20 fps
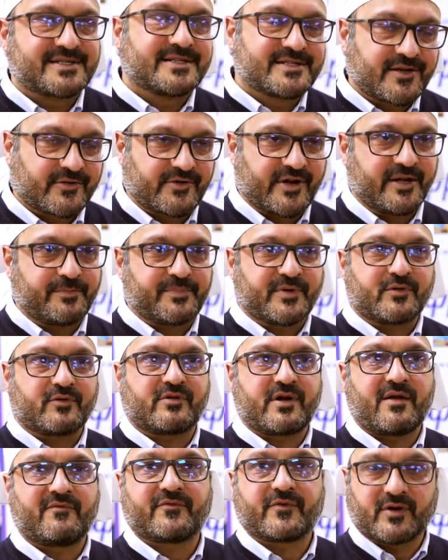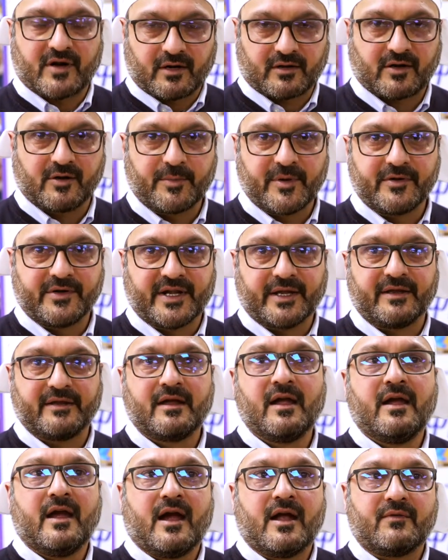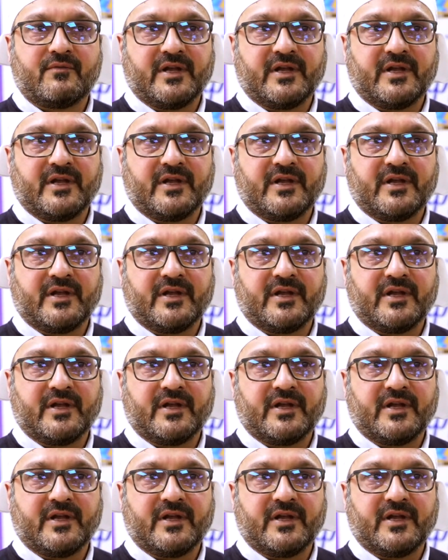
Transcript: is a great program for our community, and